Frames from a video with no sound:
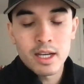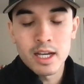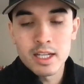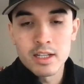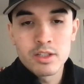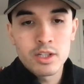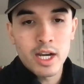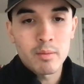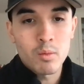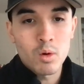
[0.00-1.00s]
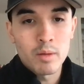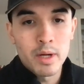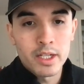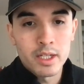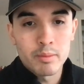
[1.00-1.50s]
Uh, can you share more
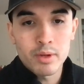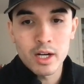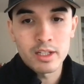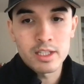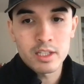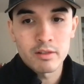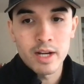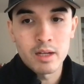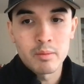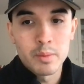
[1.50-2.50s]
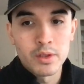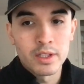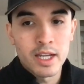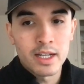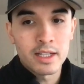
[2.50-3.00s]
about your progress around
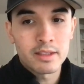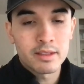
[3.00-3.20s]
building that